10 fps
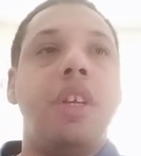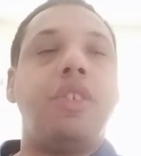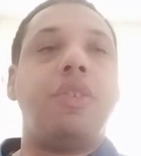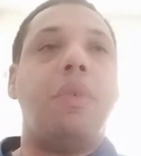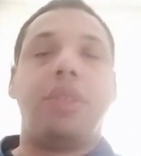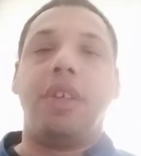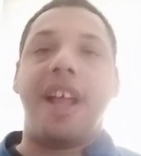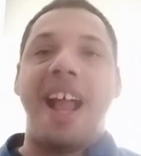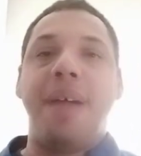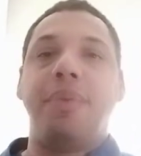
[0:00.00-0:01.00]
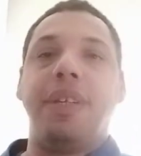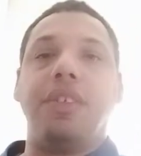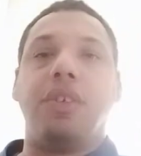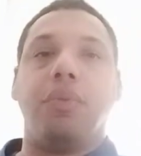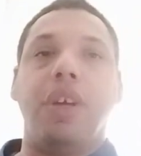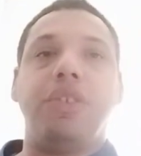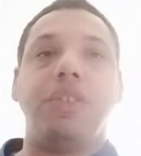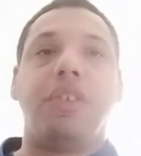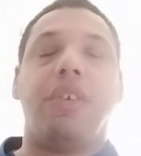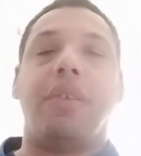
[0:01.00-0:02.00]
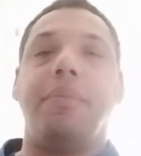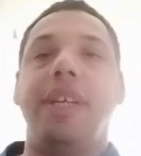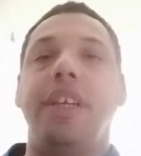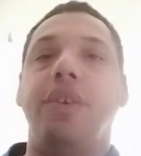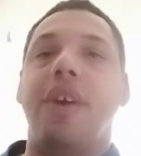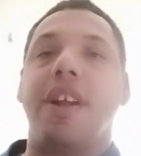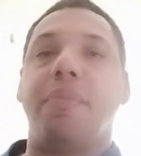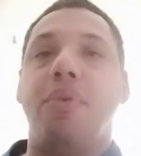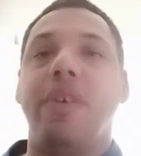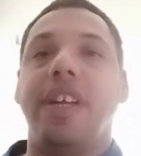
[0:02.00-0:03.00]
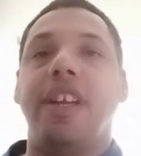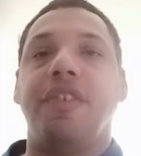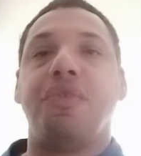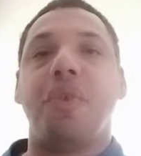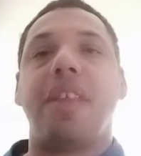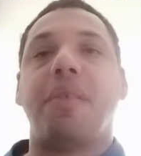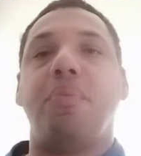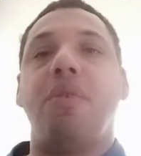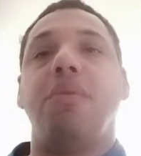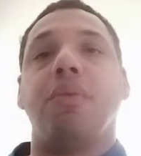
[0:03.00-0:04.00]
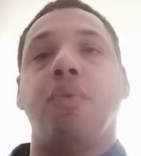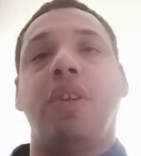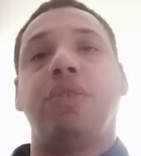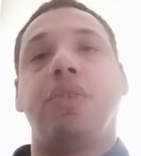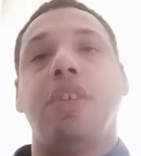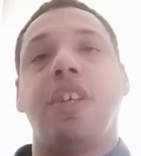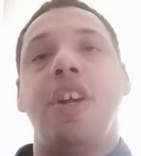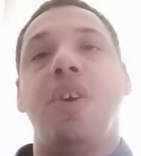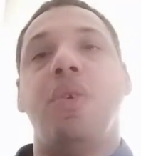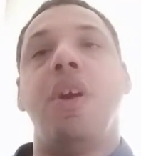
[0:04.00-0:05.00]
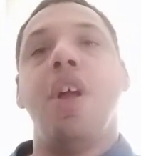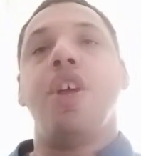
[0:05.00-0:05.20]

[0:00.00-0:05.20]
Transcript: So what's going to happen is the rusher's already meeting you at a point, and if you're at the point where the rusher's going to go,